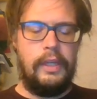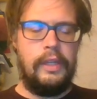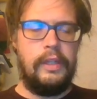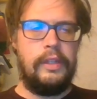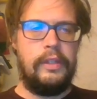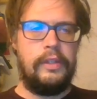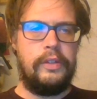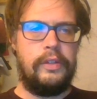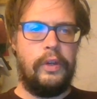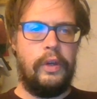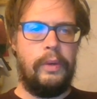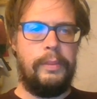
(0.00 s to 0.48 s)

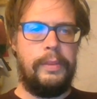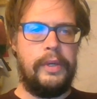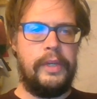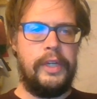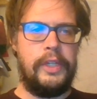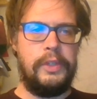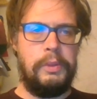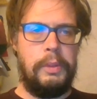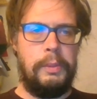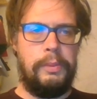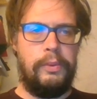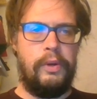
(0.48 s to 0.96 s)
So
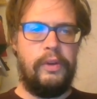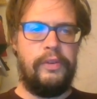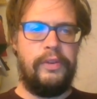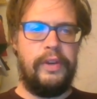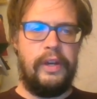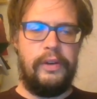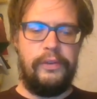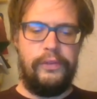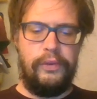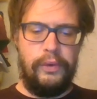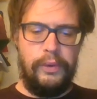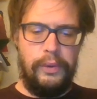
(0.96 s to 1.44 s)
because we're proving
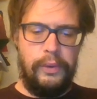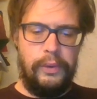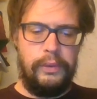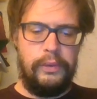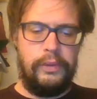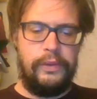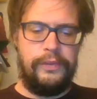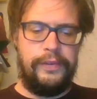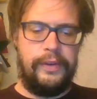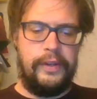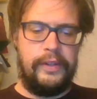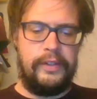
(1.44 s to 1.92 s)
a for all,
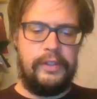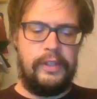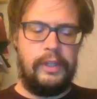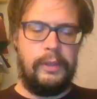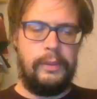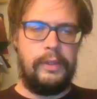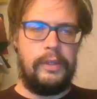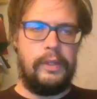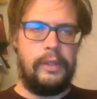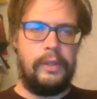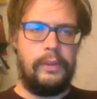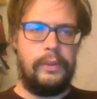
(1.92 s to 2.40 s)
the first thing
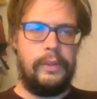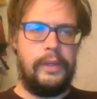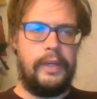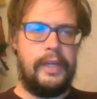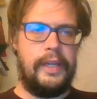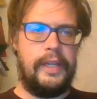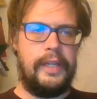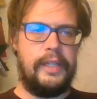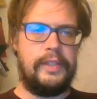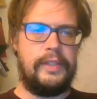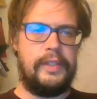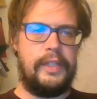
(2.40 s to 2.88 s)
we do
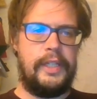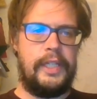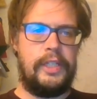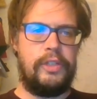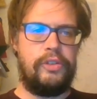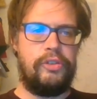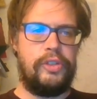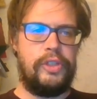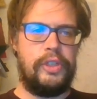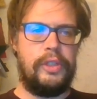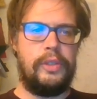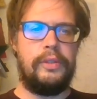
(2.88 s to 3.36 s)
is
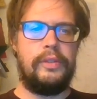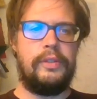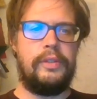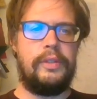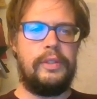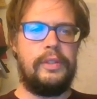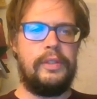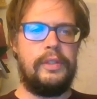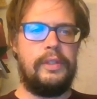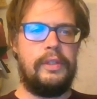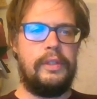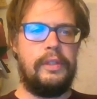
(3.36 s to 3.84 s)

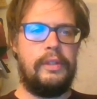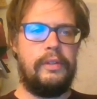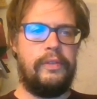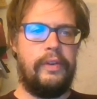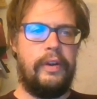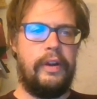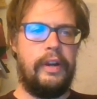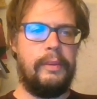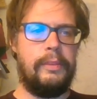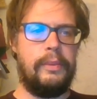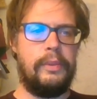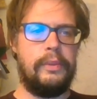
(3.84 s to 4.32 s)
introduce the
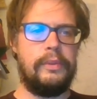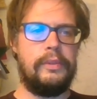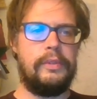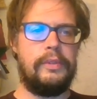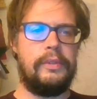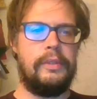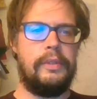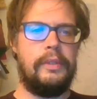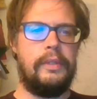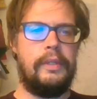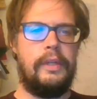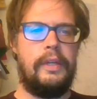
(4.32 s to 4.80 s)

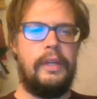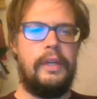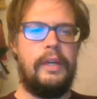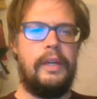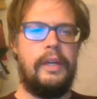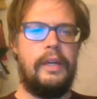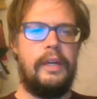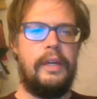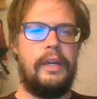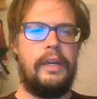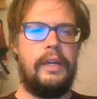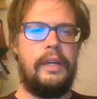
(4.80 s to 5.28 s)
variables
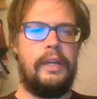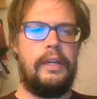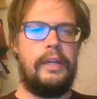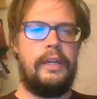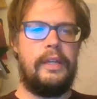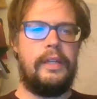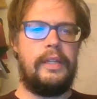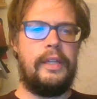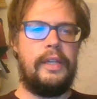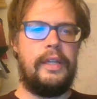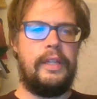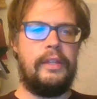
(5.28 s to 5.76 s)

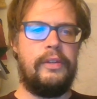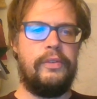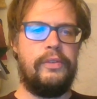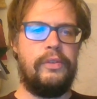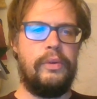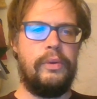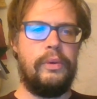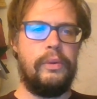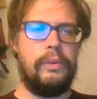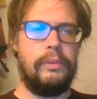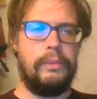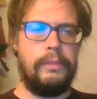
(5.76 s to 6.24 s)
in the
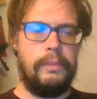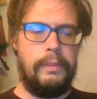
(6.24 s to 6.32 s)
for all.